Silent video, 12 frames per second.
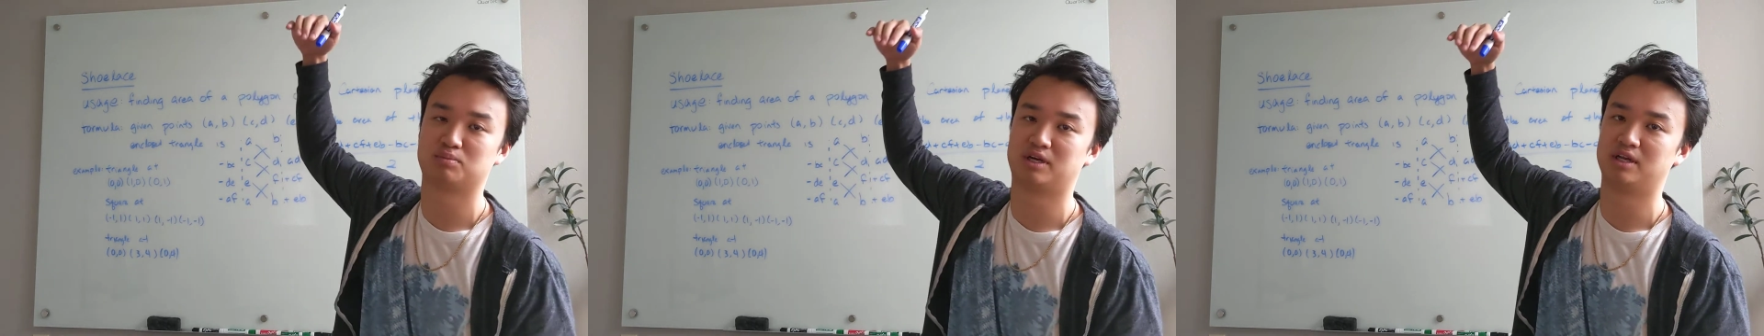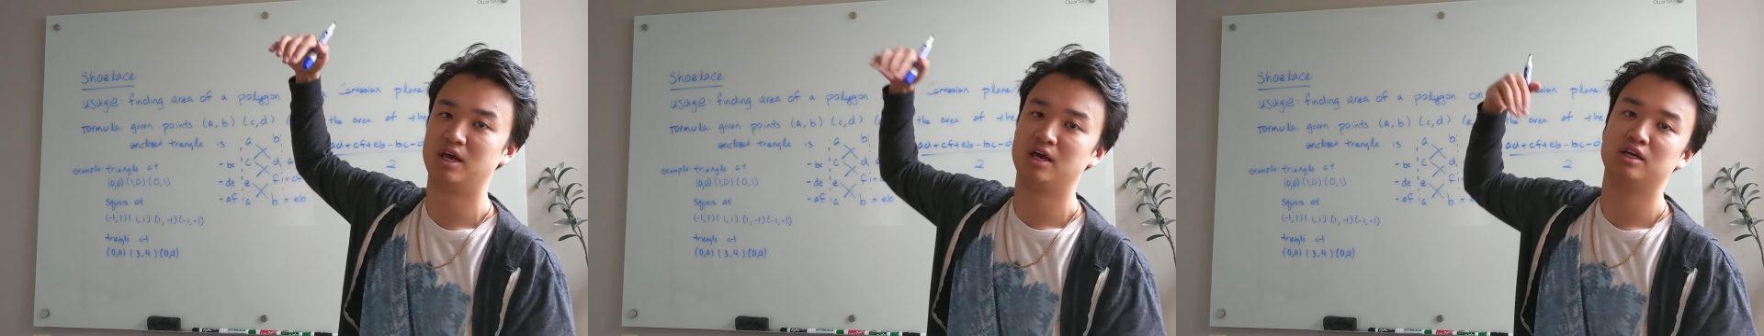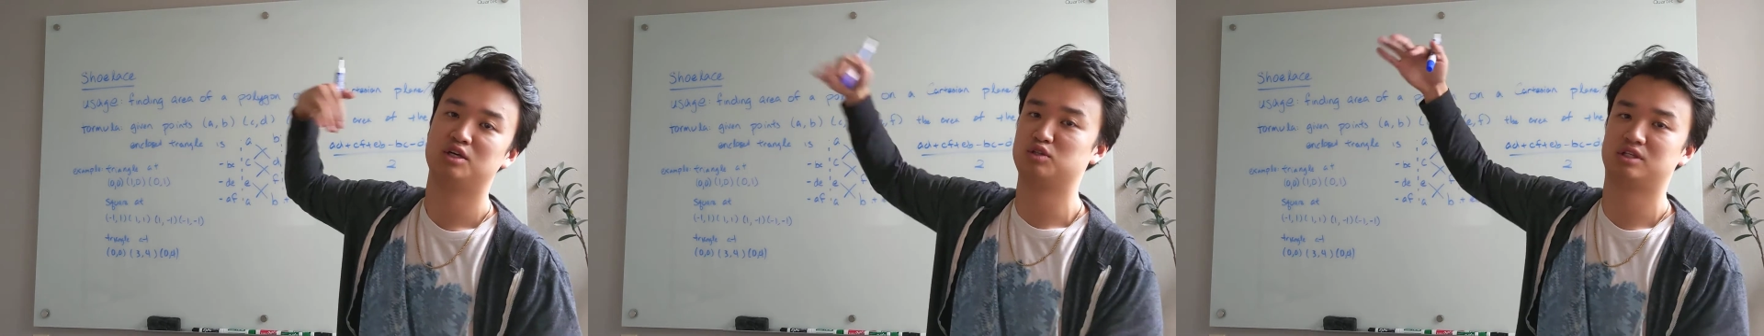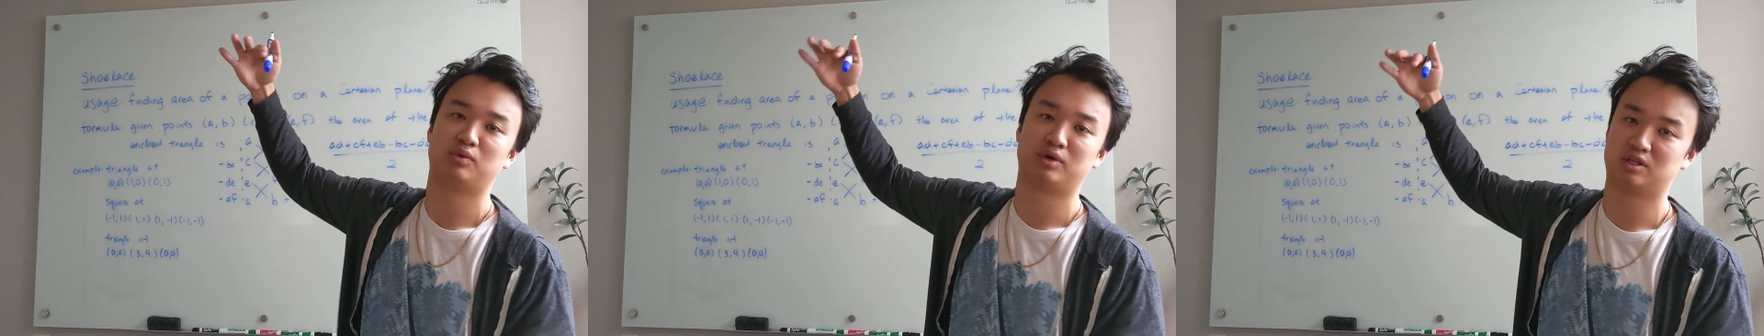but
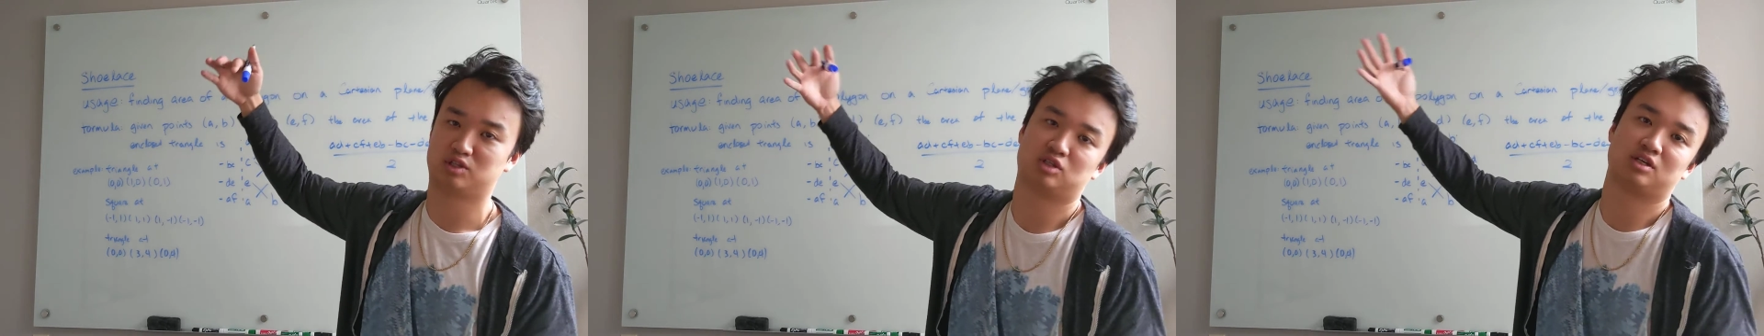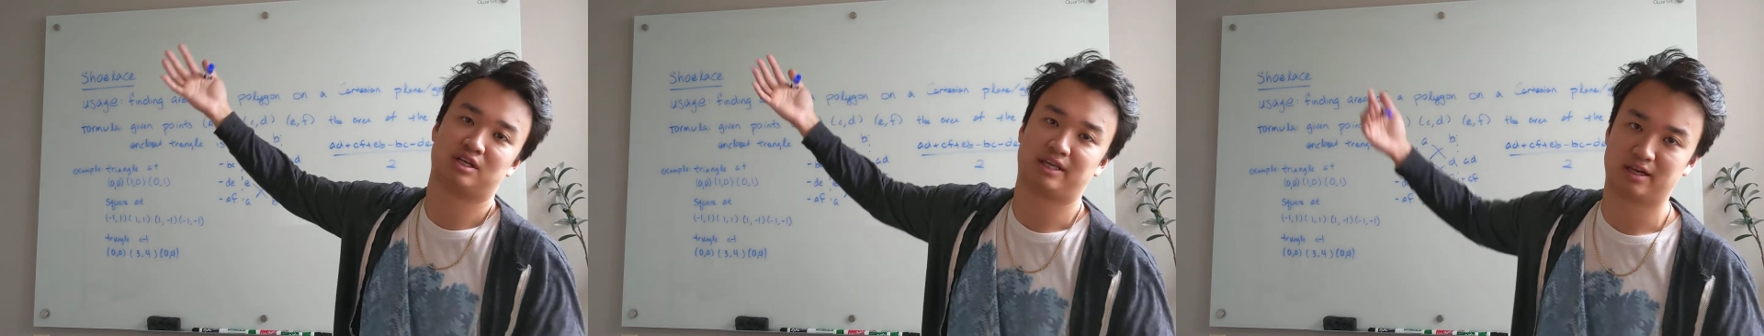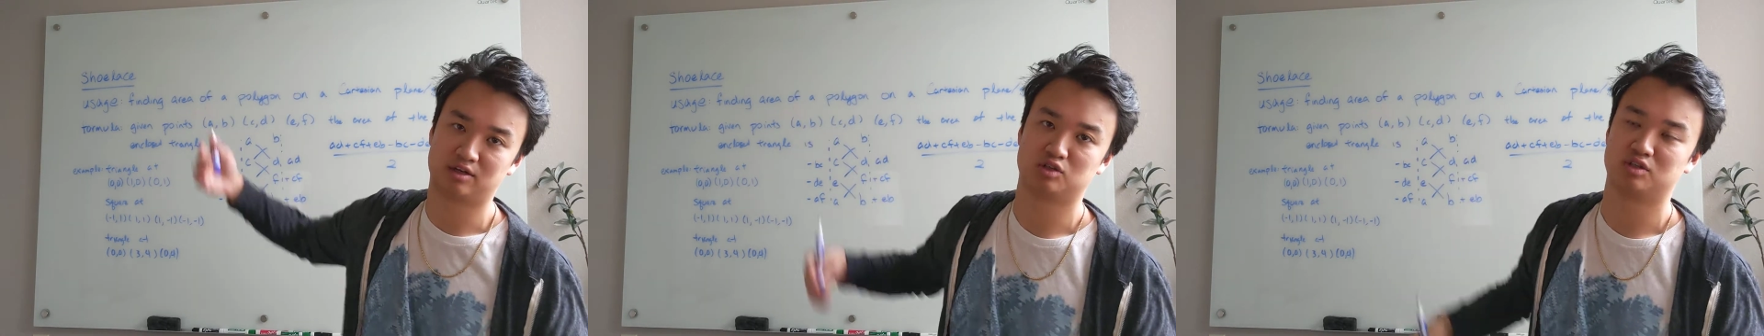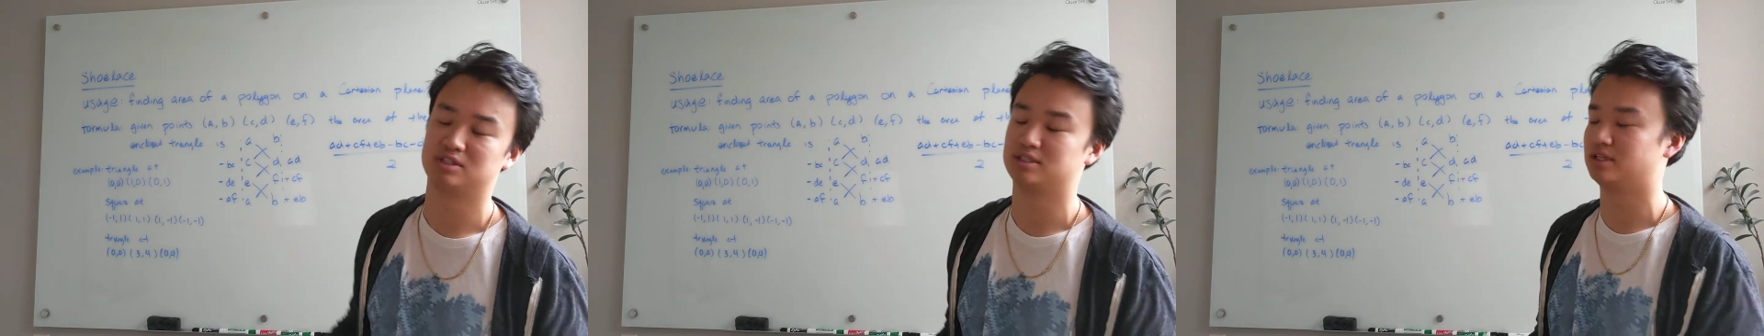usually we just look at the
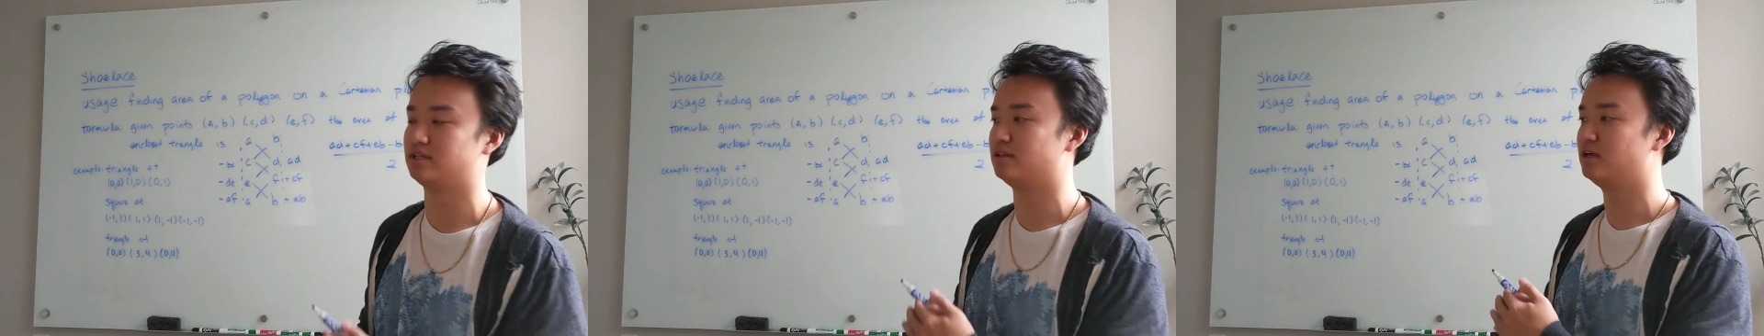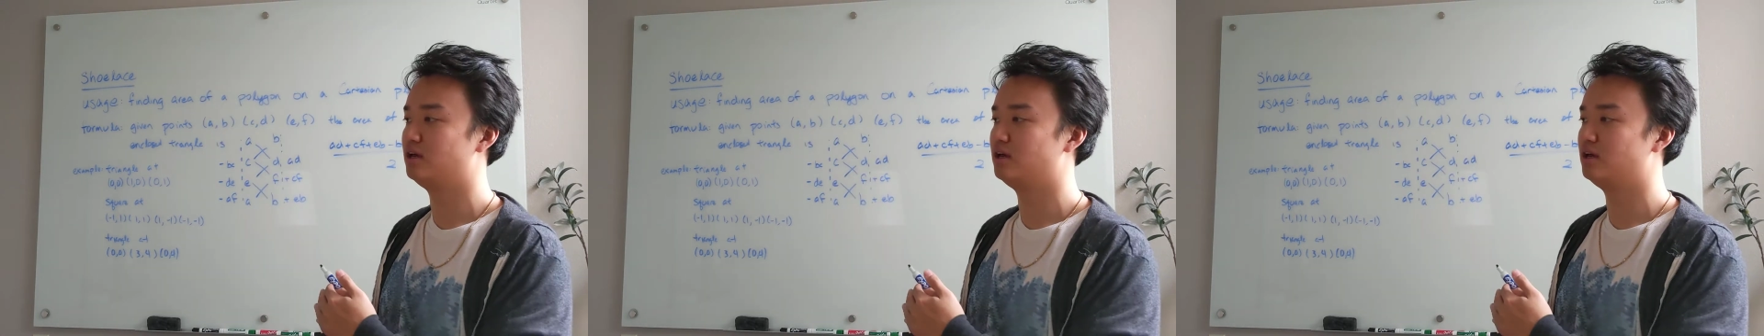integers and then,